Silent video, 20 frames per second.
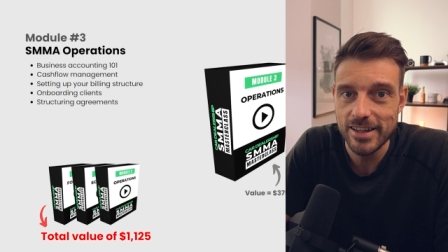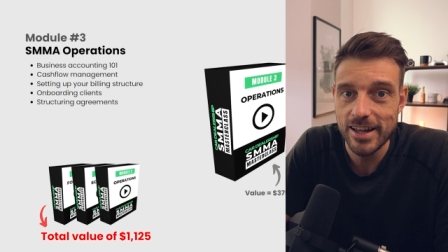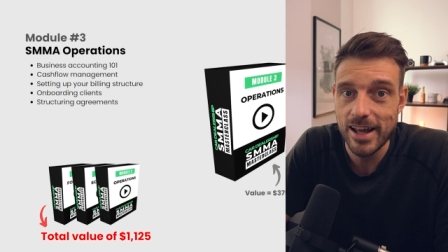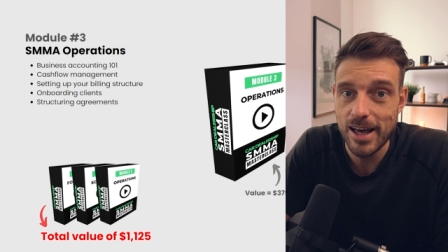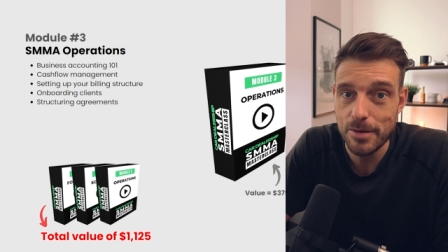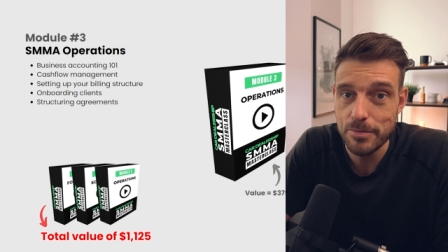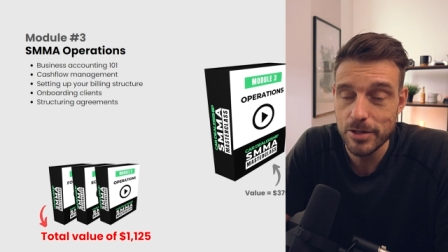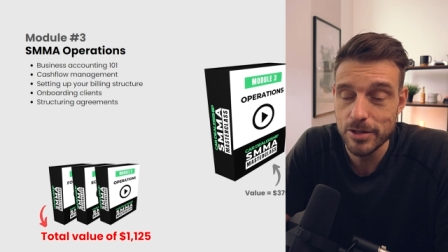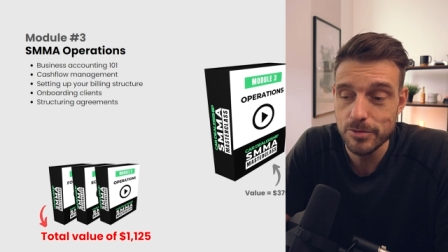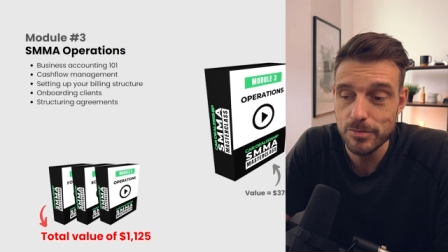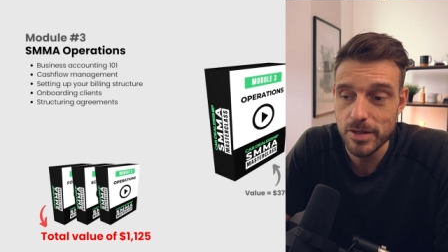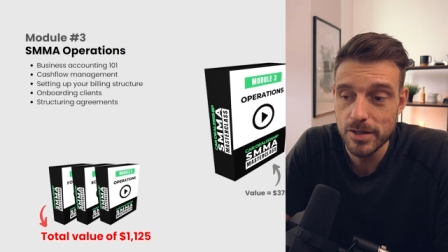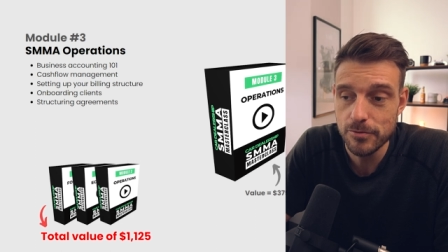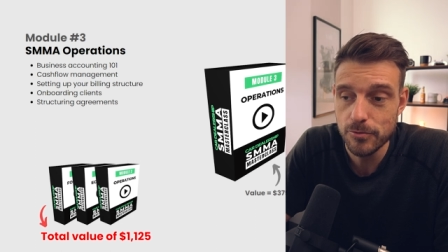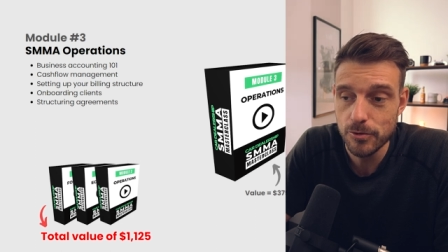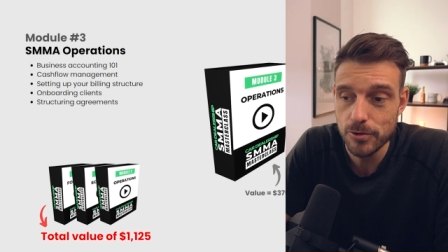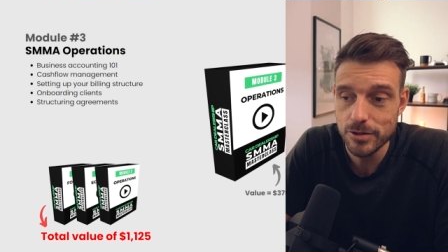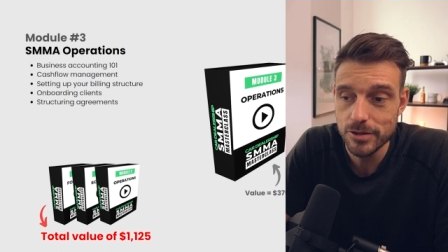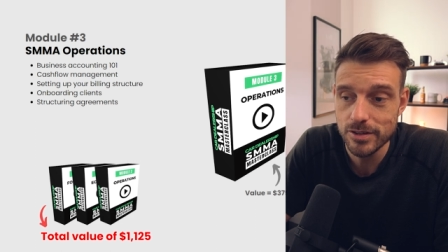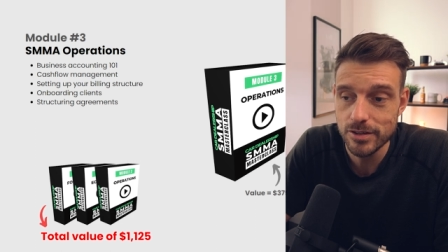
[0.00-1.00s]
That happened to me
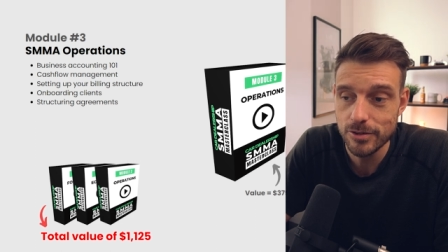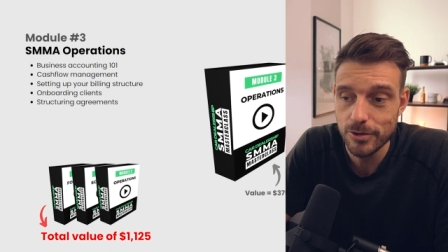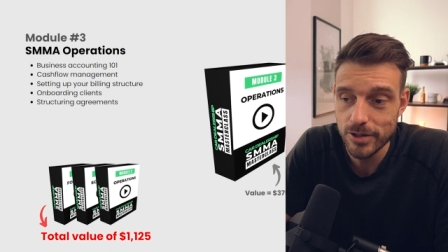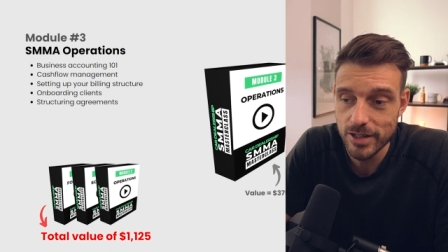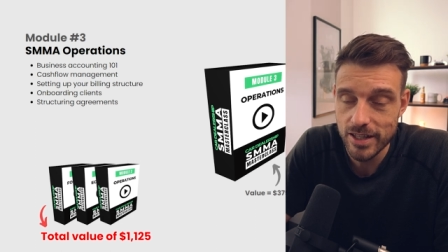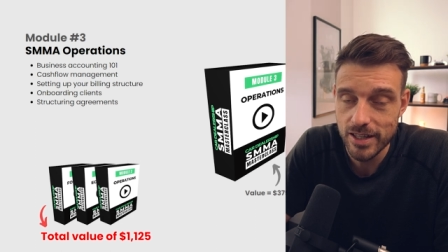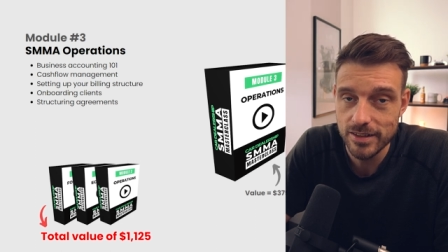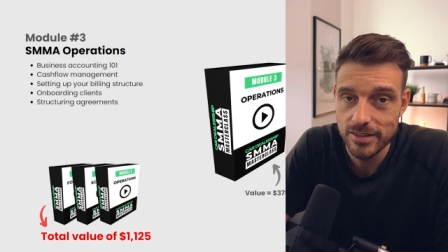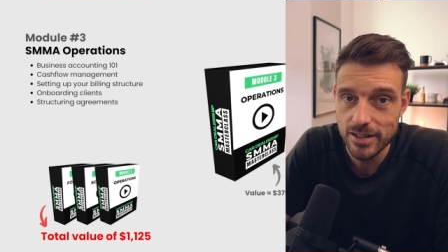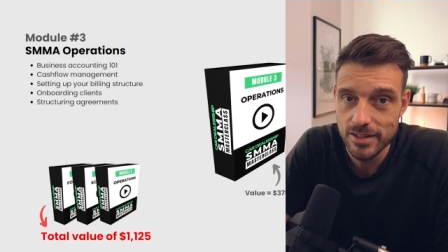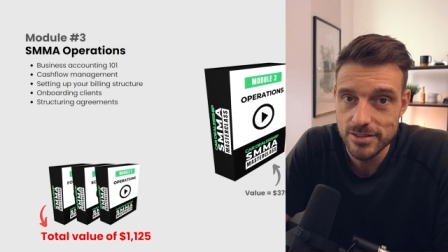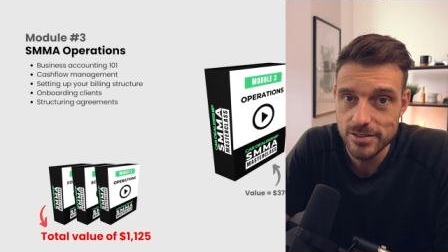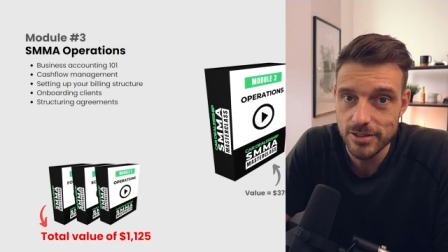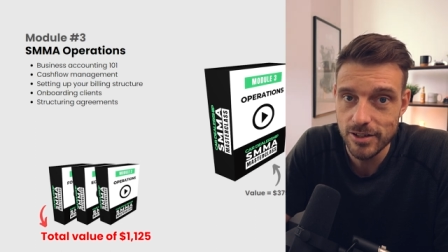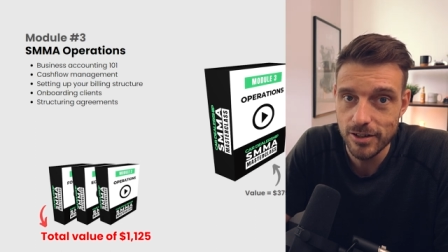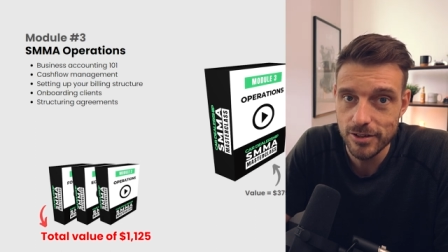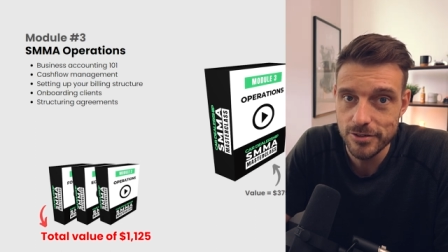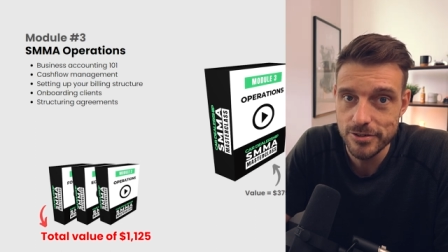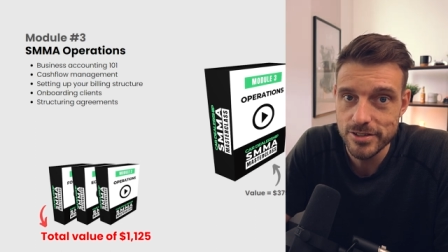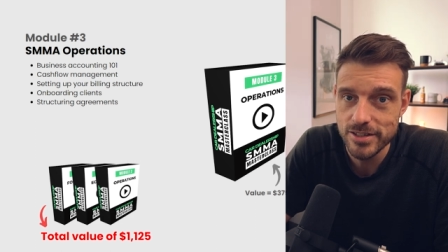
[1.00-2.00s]
for thirty-eight thousand
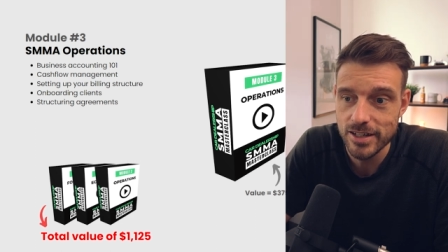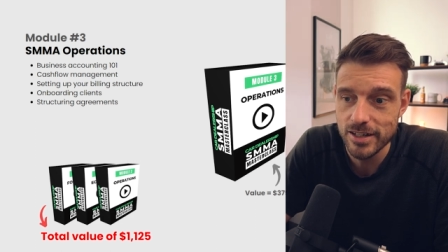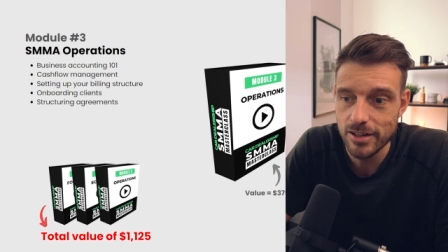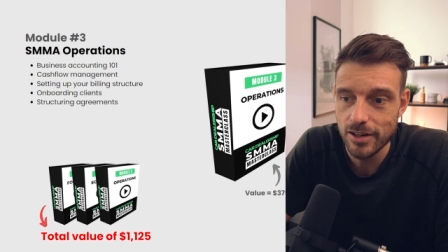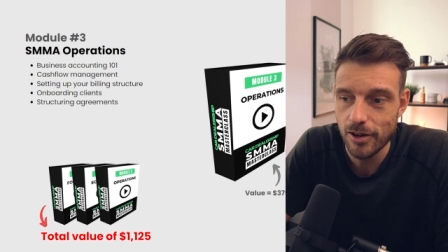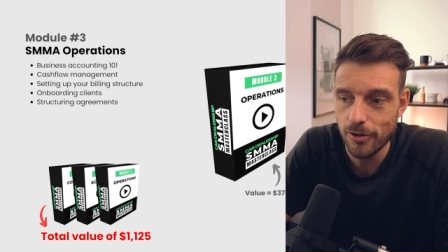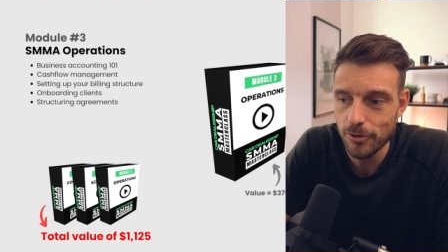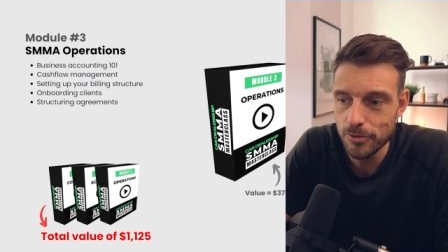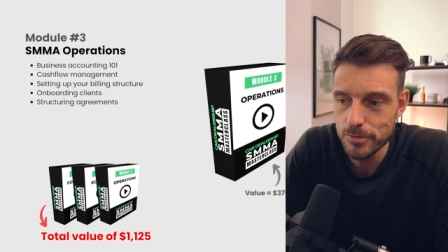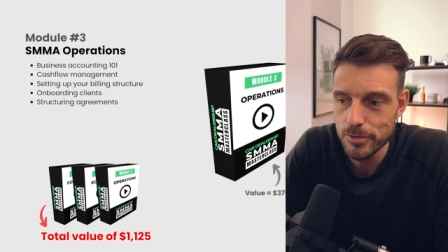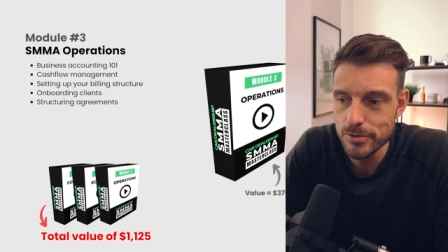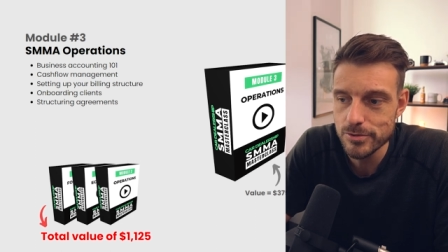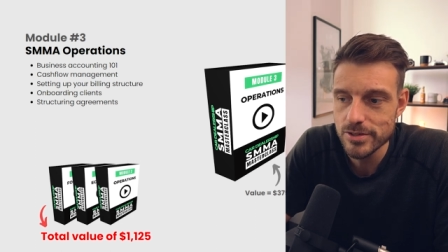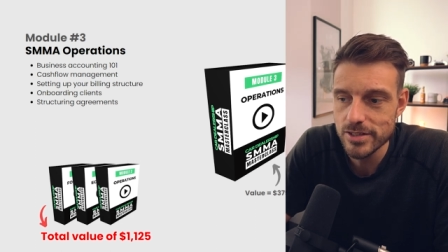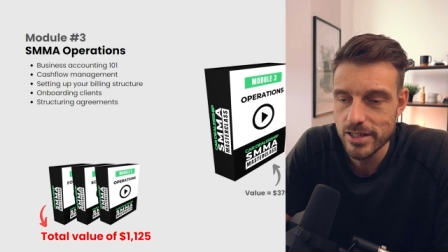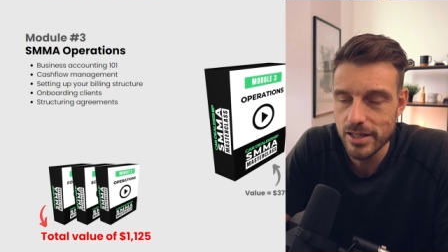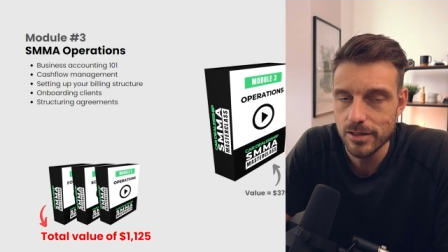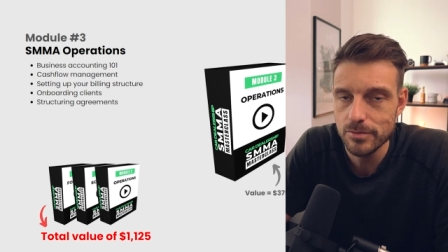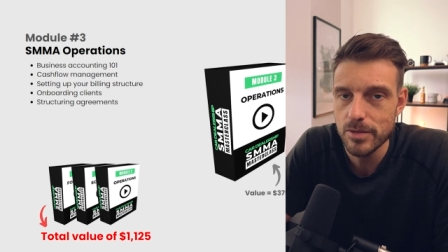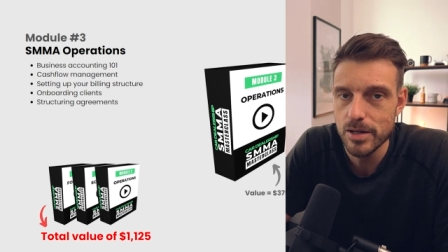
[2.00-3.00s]
dollars, and
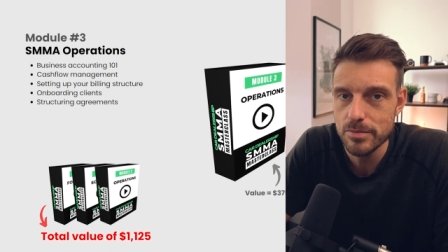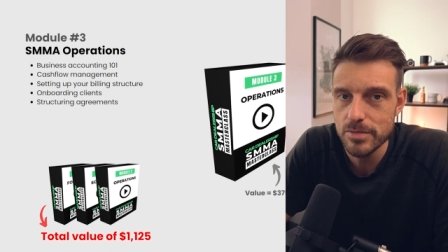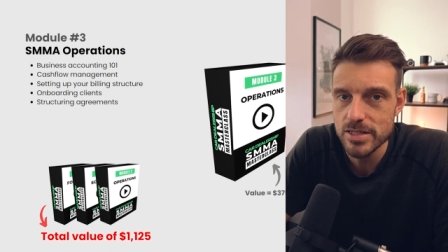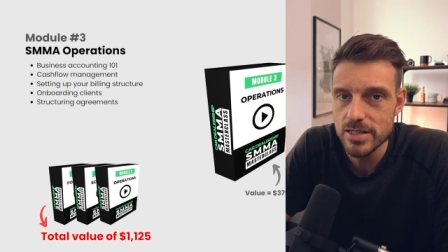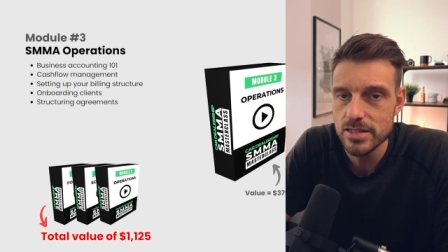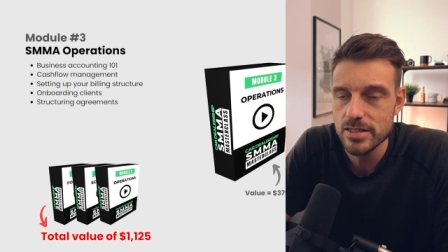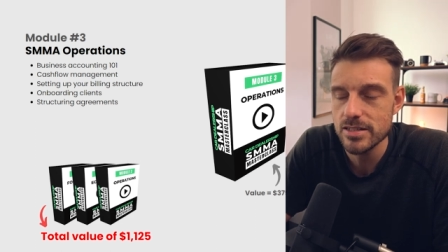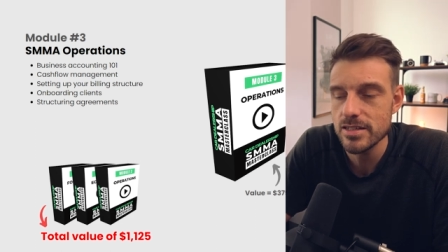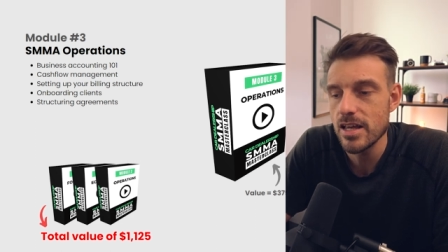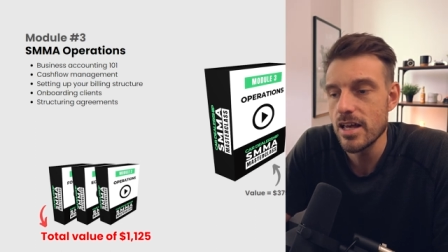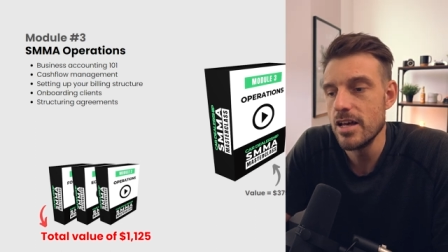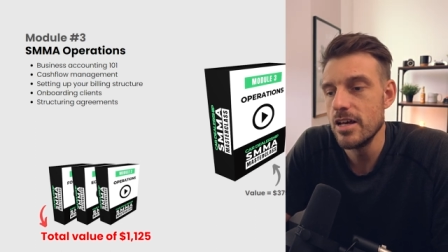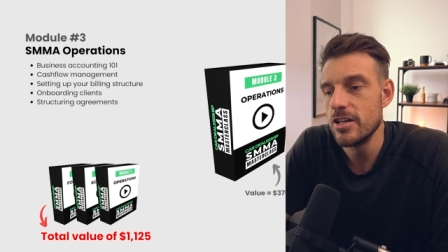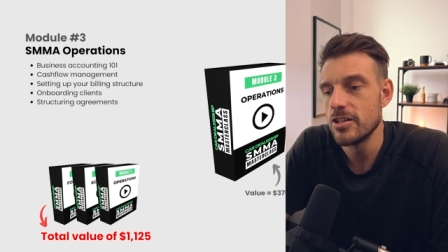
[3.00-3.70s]
almost killed my business.